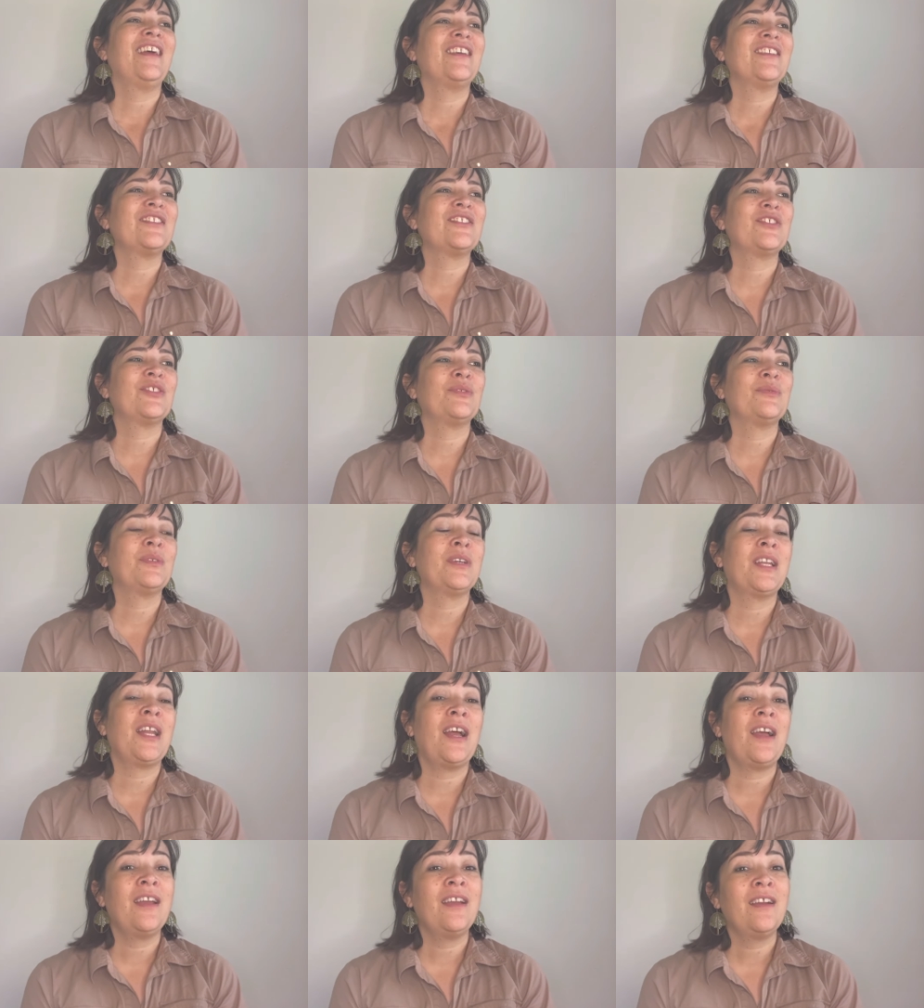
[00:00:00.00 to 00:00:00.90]
So when
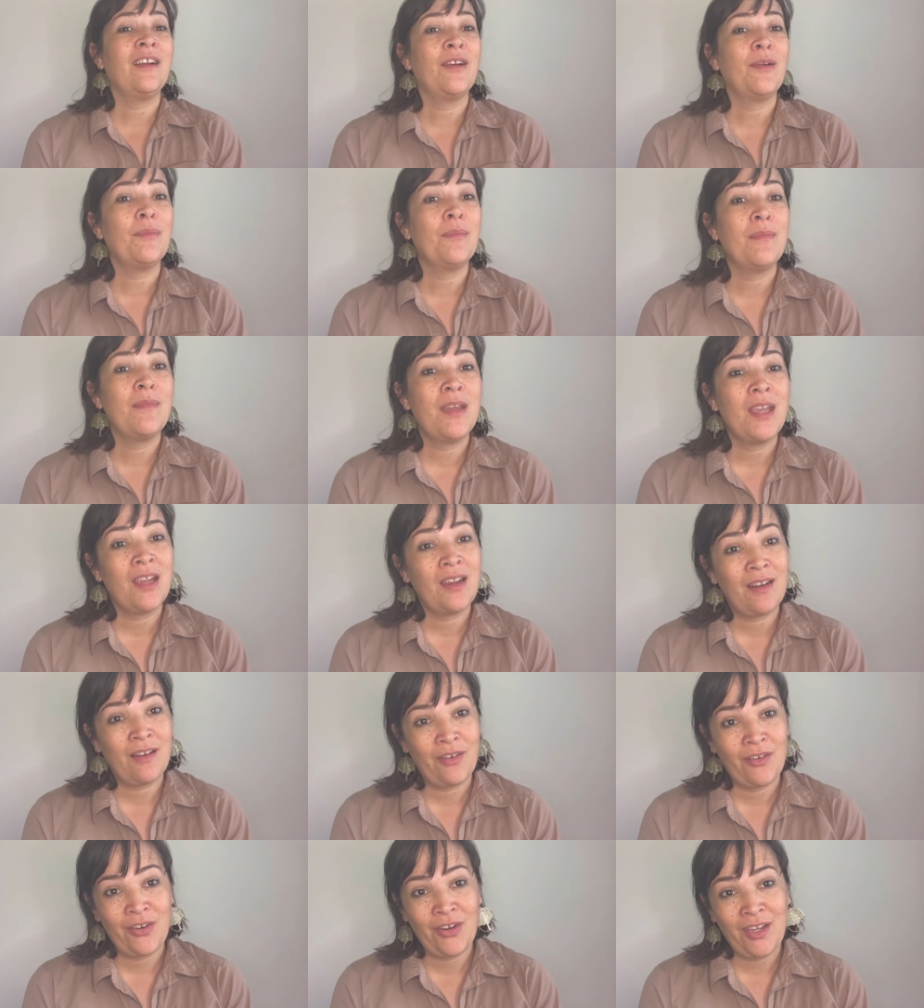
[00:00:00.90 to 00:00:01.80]
I got
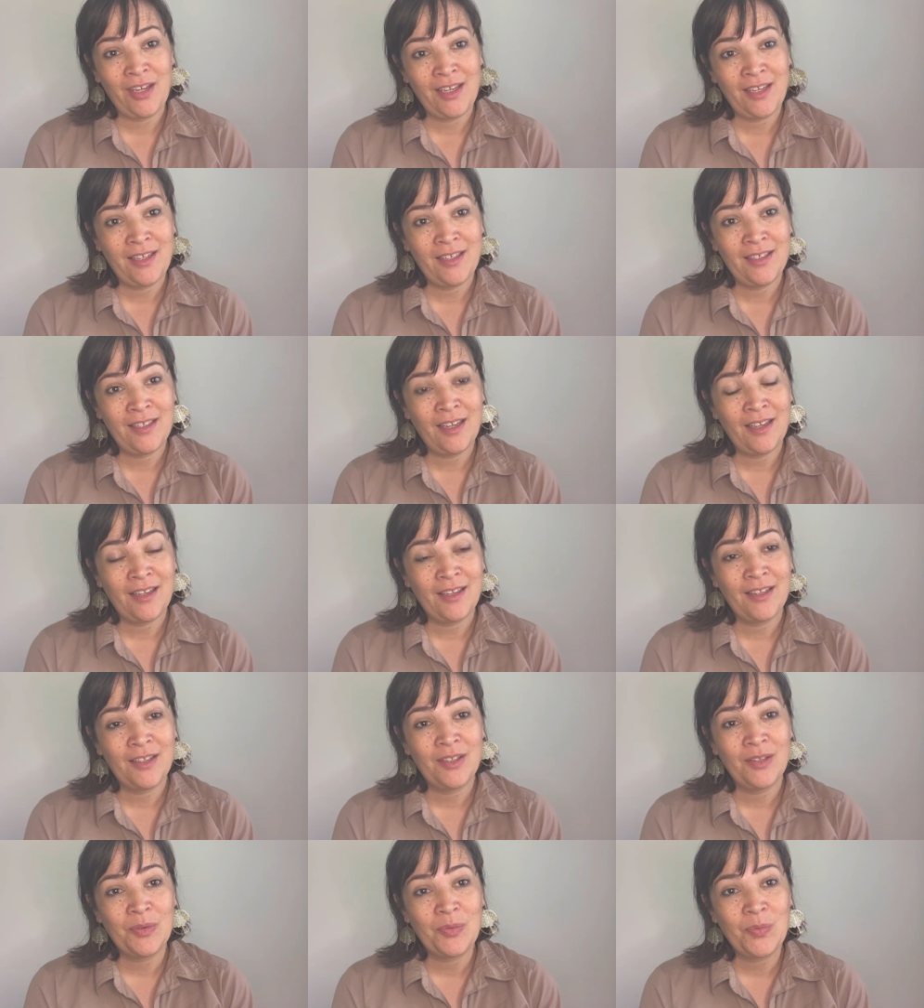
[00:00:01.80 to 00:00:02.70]
married,
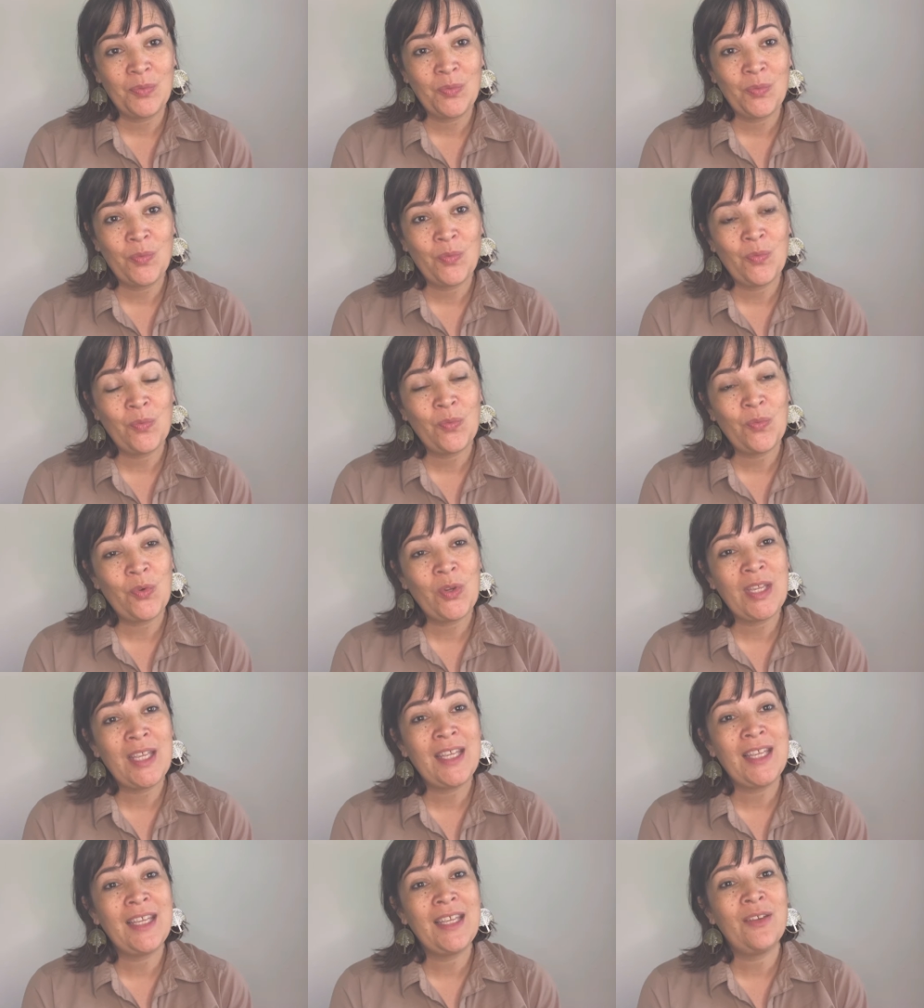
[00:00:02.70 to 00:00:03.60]

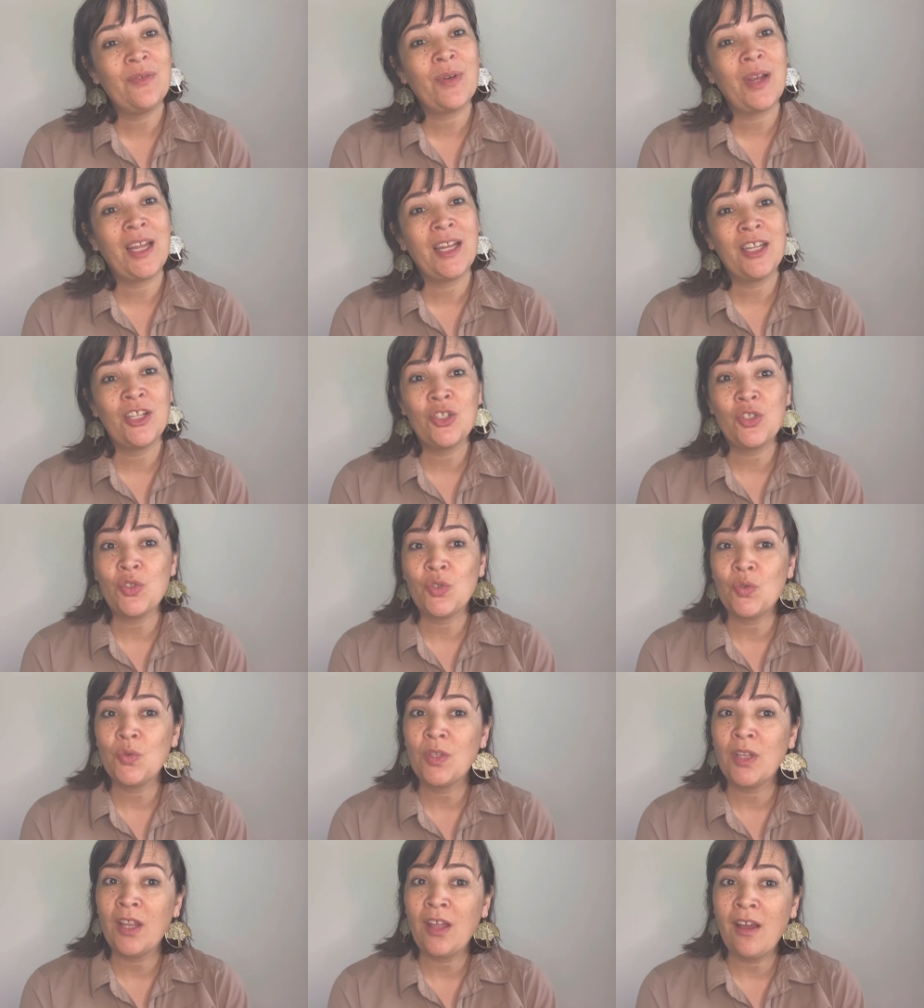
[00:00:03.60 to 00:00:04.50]
we ran
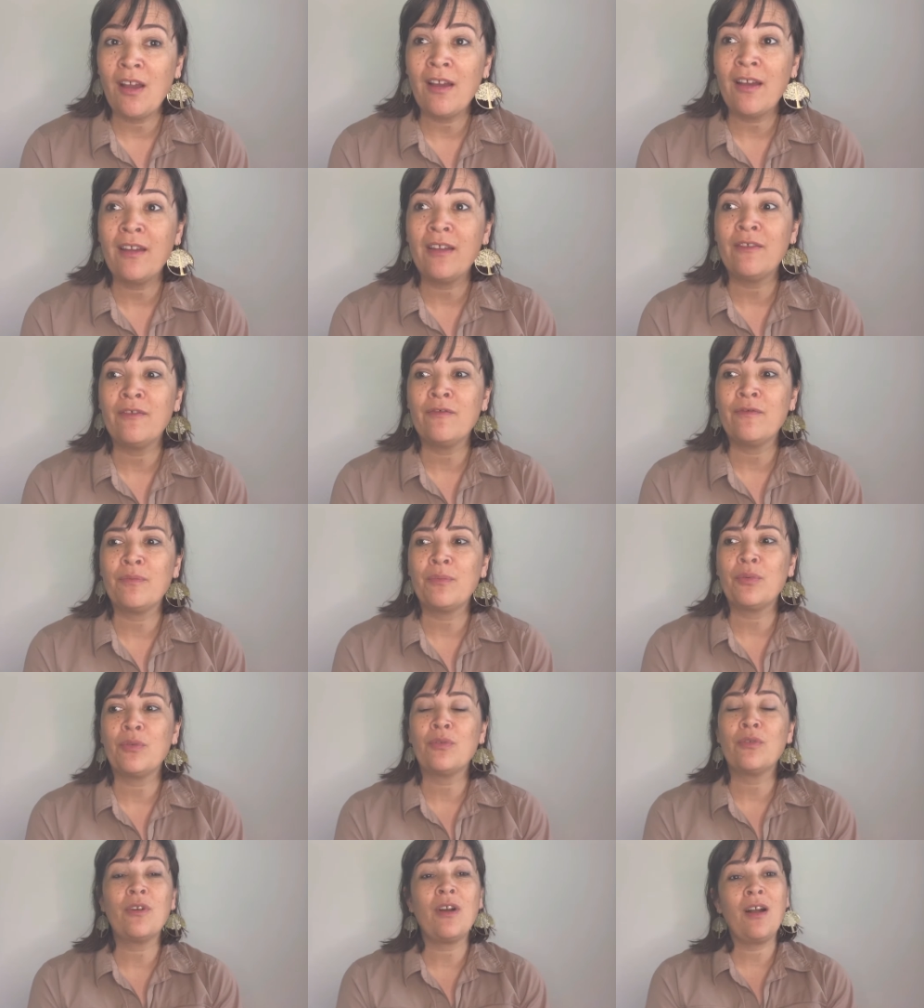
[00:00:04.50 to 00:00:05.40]
into a lot of
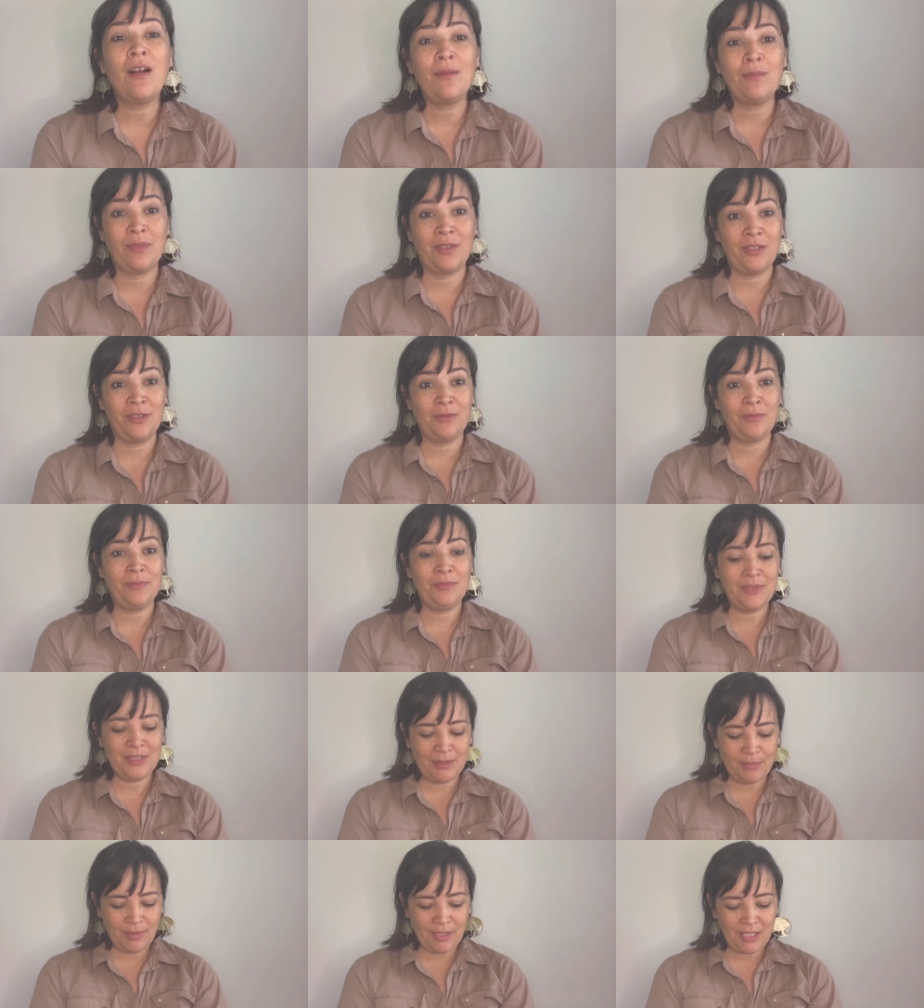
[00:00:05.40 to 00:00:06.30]

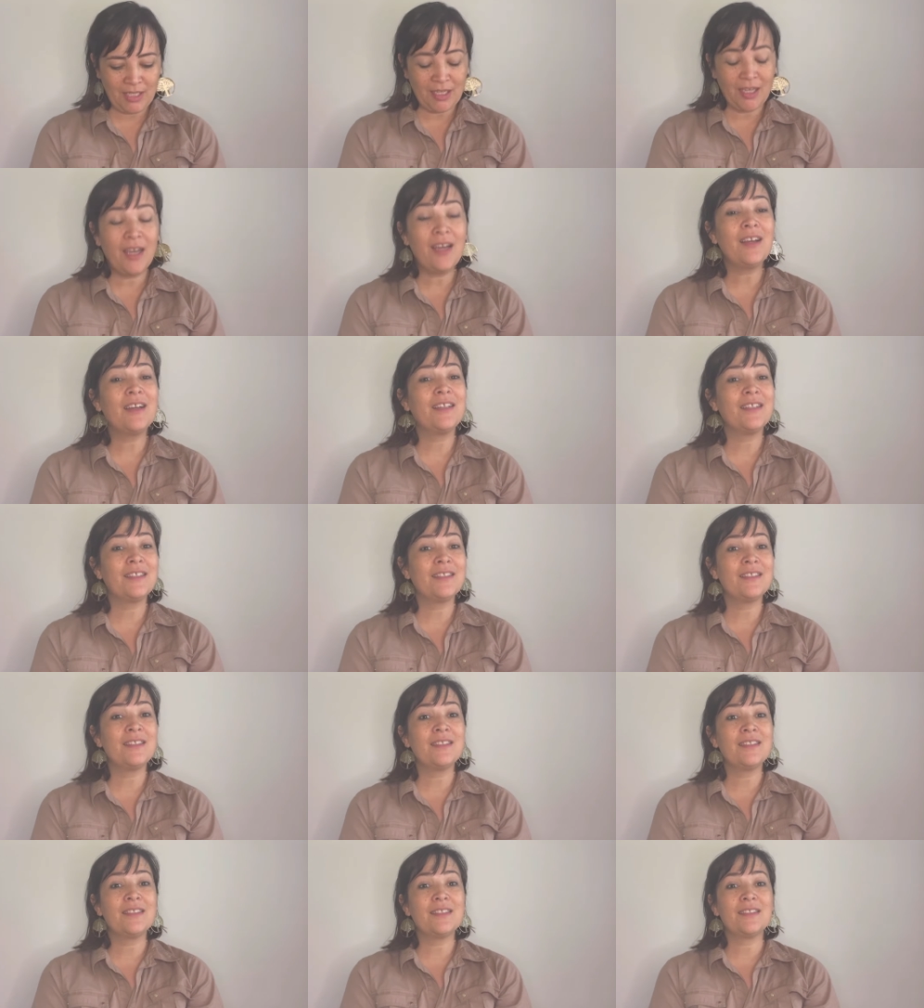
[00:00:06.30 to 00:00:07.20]
problems
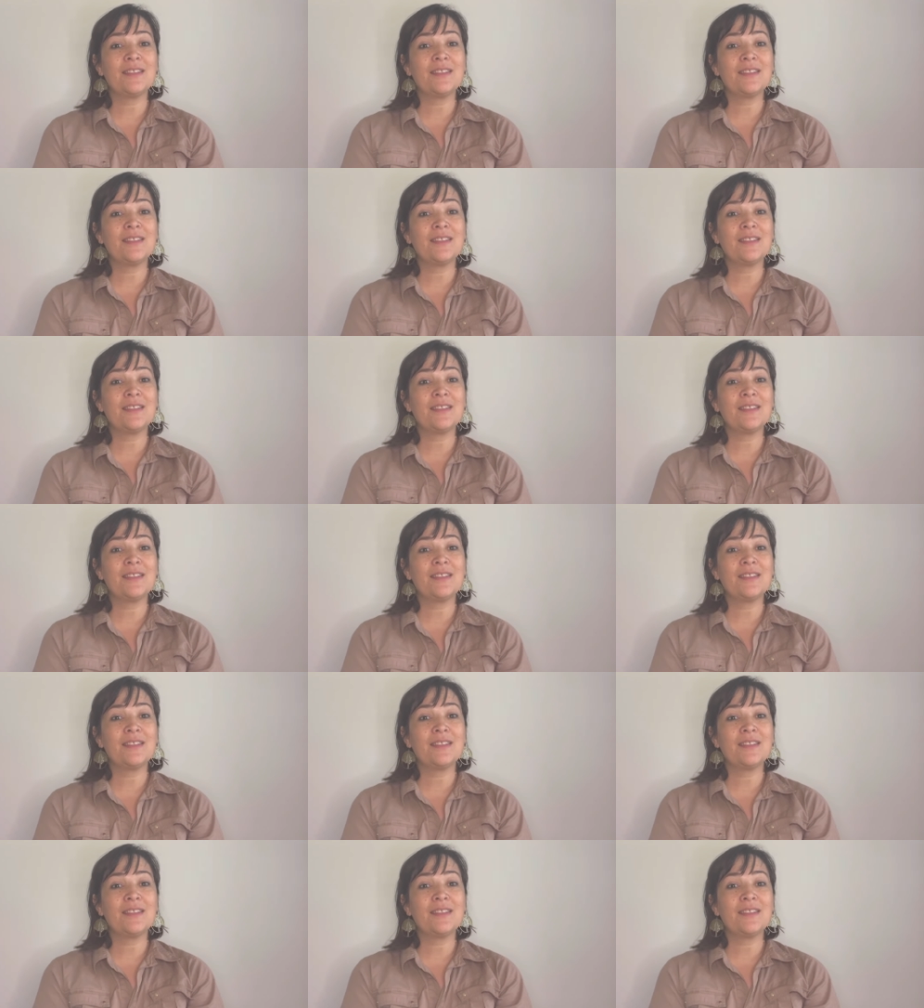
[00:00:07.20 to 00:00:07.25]
because